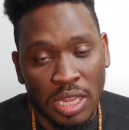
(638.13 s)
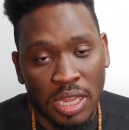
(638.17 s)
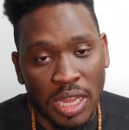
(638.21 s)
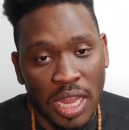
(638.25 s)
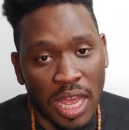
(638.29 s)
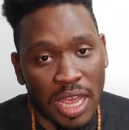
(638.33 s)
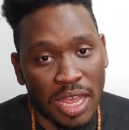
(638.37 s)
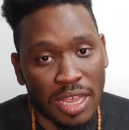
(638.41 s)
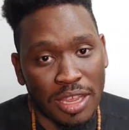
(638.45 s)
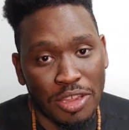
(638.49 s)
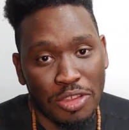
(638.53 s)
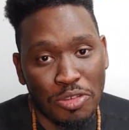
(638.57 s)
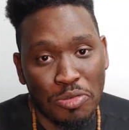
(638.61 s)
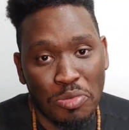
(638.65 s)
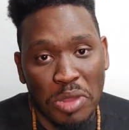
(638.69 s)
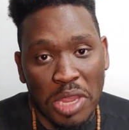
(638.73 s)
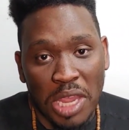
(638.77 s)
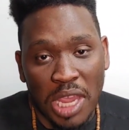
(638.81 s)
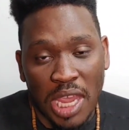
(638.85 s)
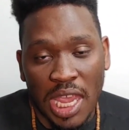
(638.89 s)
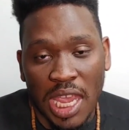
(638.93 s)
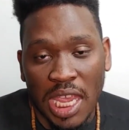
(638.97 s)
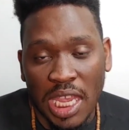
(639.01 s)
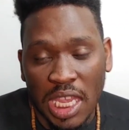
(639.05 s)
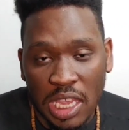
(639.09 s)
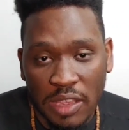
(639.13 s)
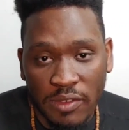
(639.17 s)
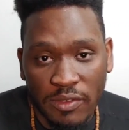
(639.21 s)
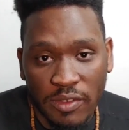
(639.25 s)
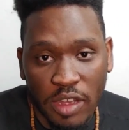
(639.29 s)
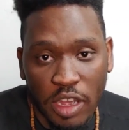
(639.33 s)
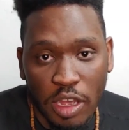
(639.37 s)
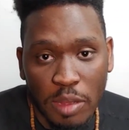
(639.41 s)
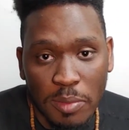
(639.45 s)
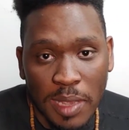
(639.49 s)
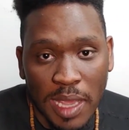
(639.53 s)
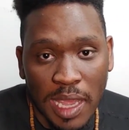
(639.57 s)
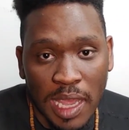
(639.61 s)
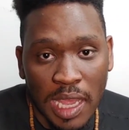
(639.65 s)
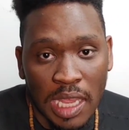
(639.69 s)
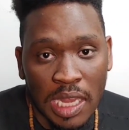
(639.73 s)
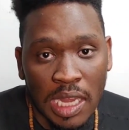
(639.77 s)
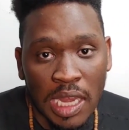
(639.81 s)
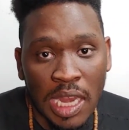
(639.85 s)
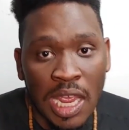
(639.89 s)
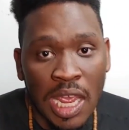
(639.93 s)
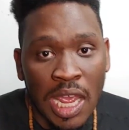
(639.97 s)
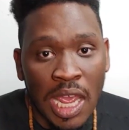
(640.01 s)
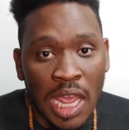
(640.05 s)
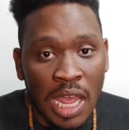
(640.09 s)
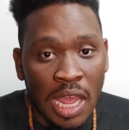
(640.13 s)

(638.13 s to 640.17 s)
Like, you can't give up. And